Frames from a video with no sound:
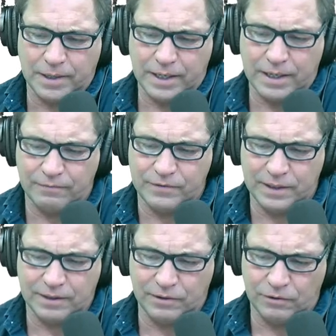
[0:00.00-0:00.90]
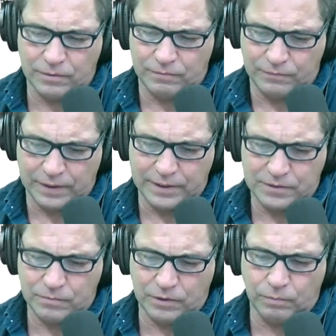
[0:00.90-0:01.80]
I have taken your
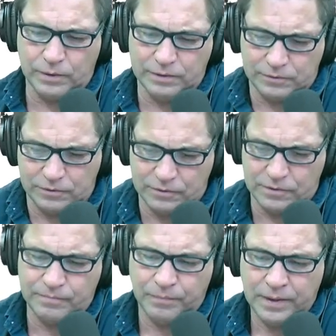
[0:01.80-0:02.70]
advice with realtors